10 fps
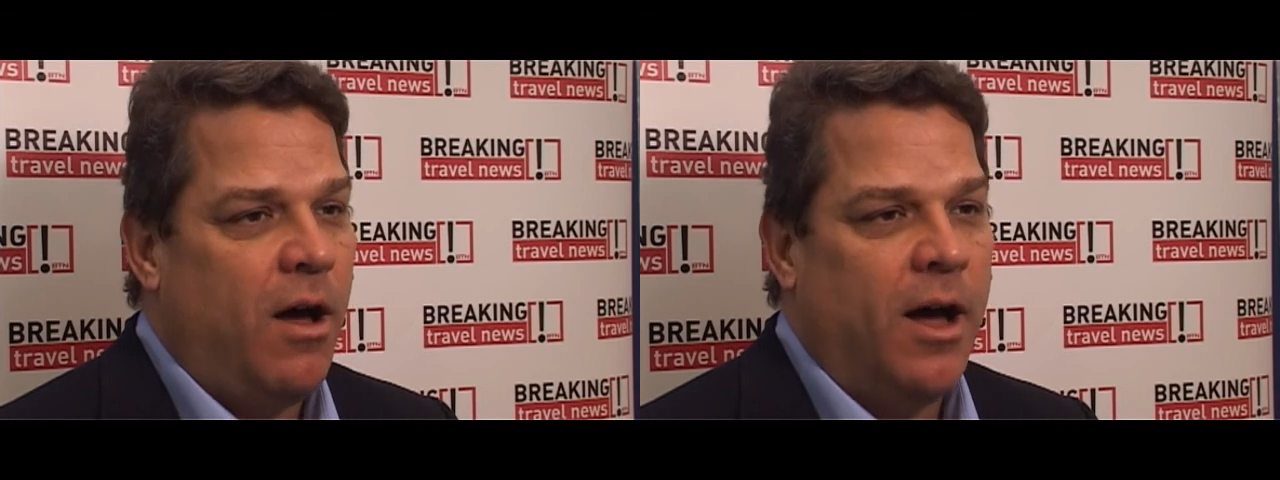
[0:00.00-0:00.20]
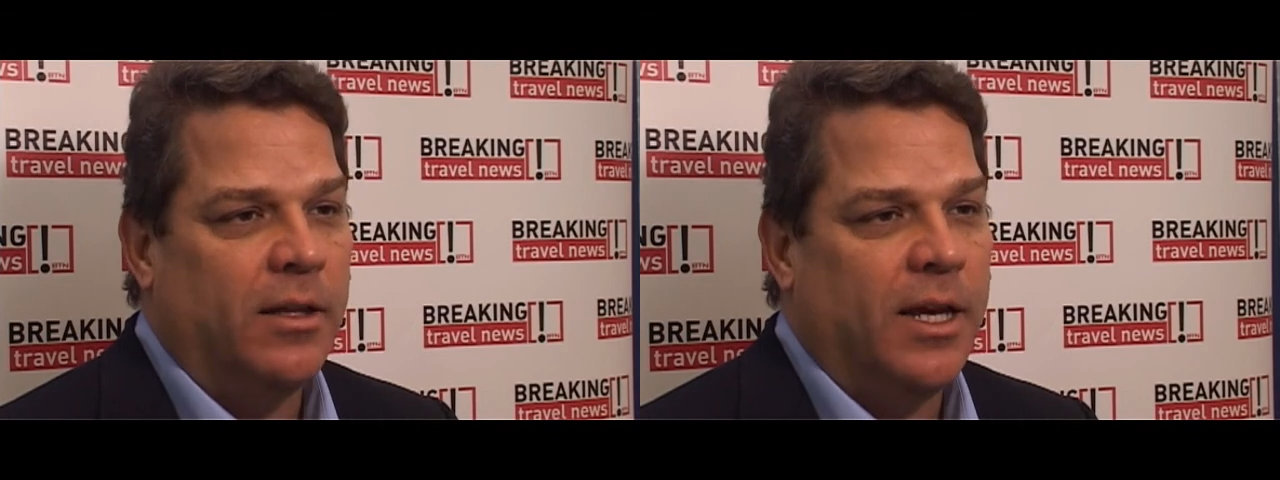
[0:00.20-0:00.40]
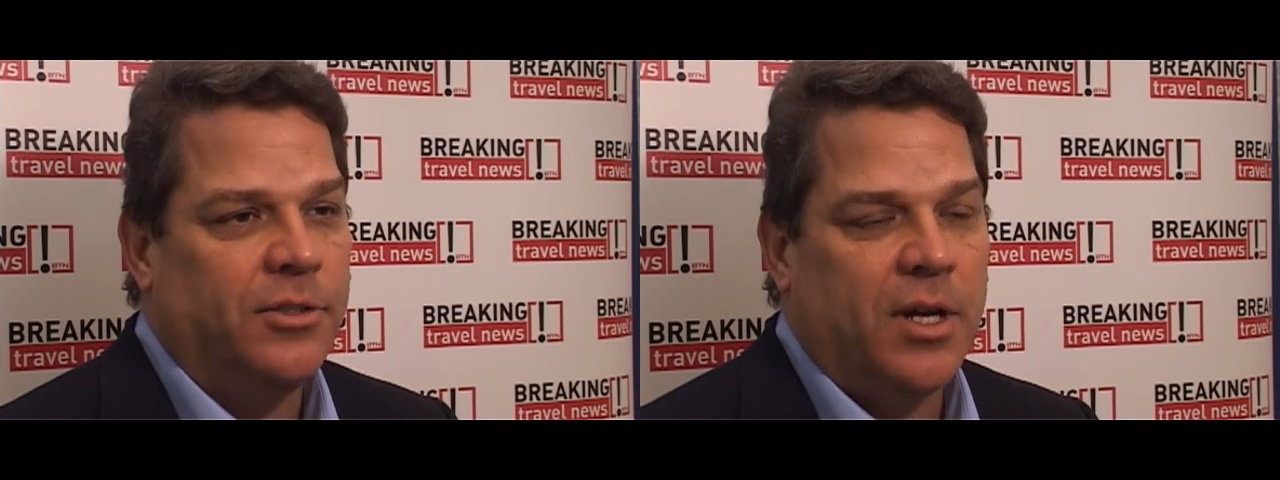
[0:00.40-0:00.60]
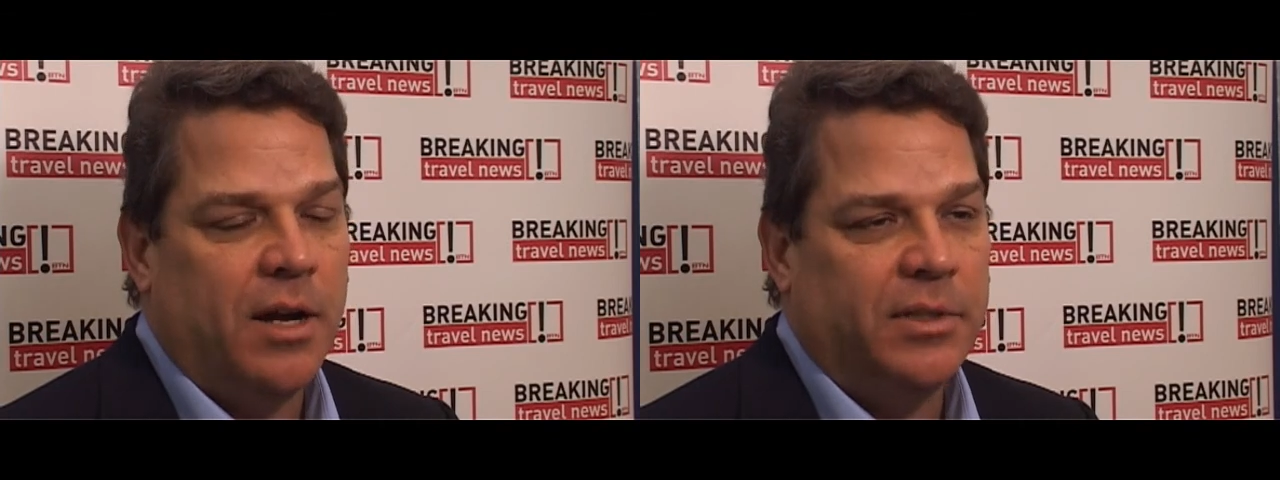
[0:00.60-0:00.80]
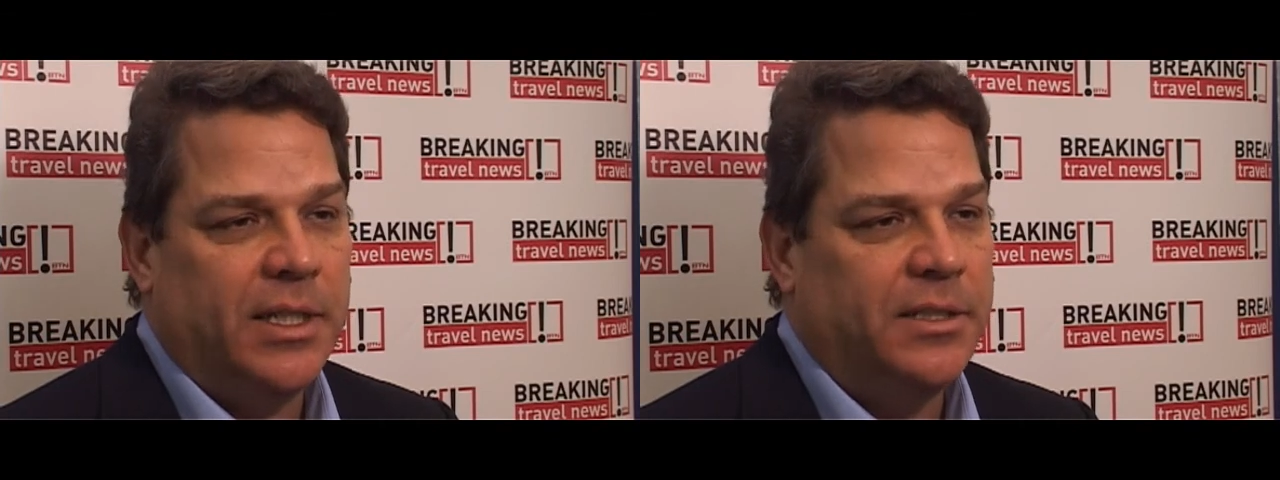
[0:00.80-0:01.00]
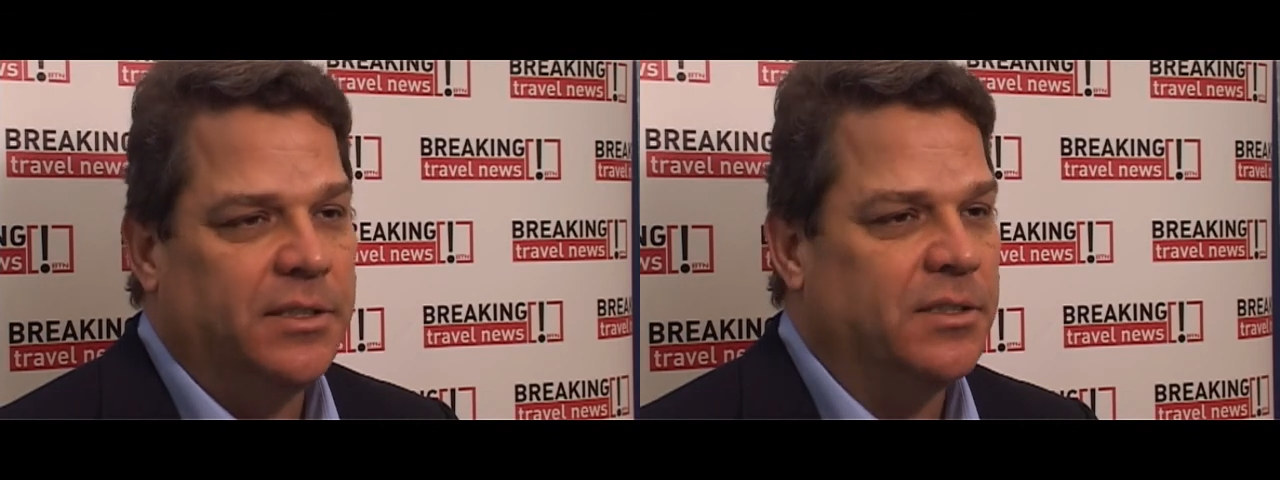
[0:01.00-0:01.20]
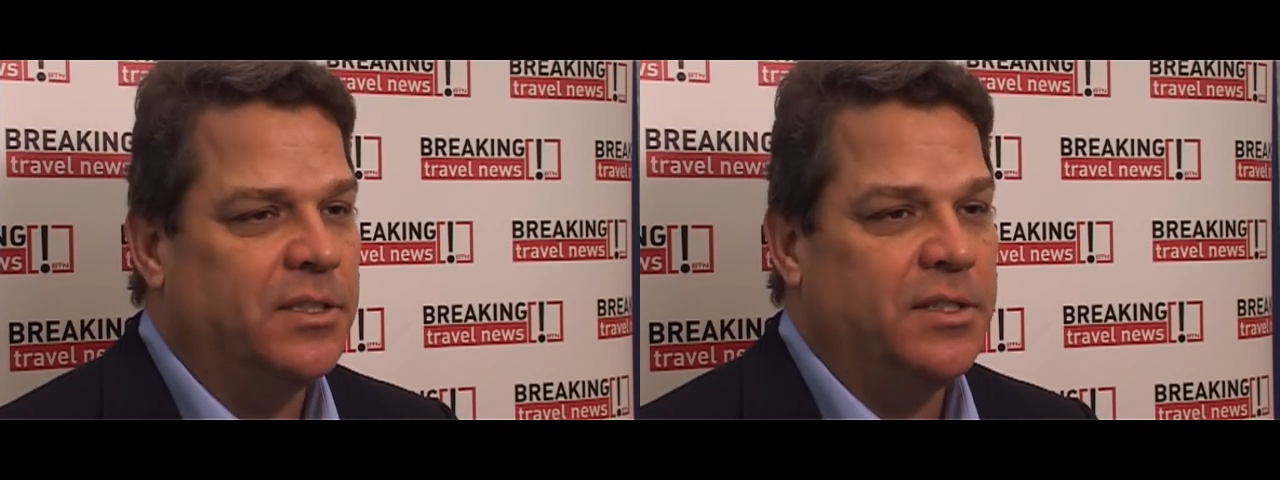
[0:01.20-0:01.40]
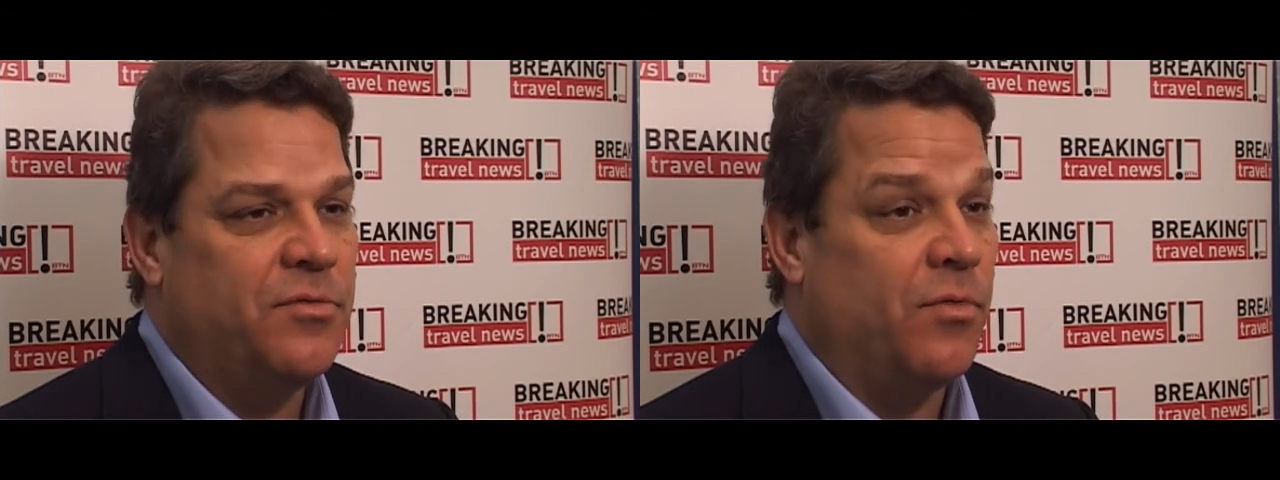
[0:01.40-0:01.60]
online travel
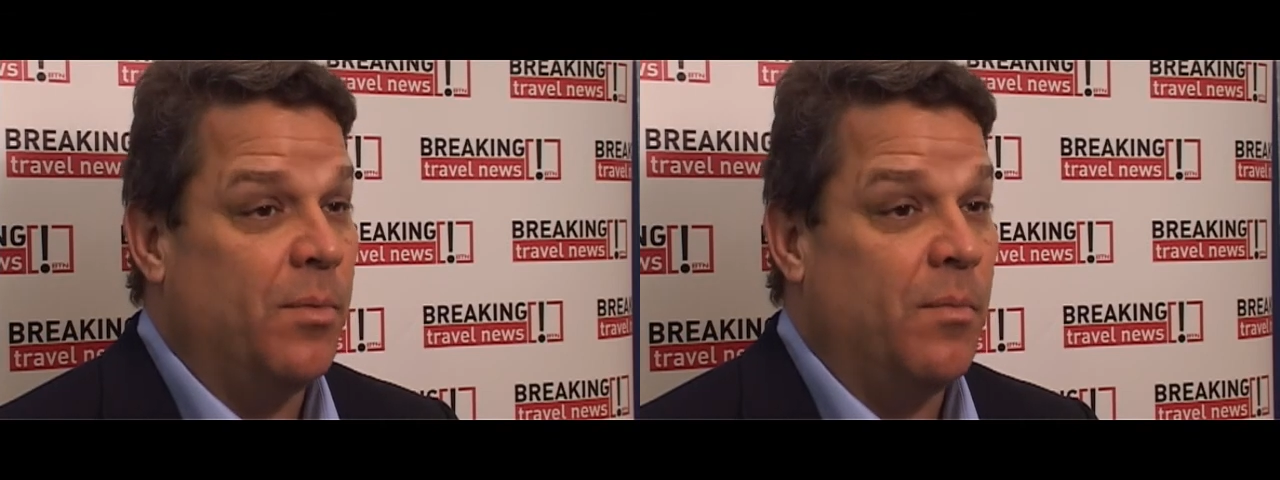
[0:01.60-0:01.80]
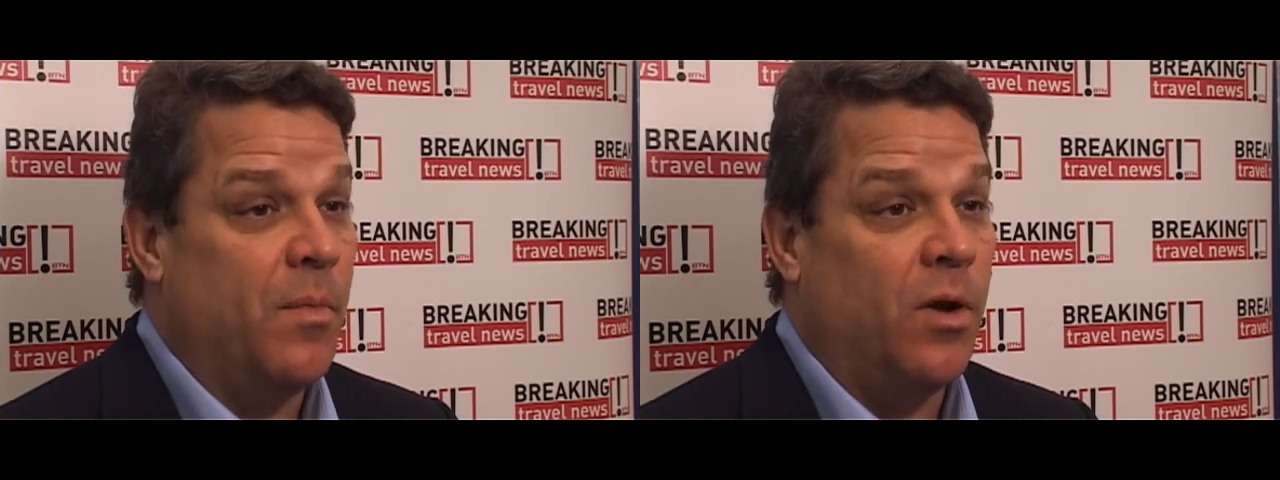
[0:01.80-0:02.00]
agents from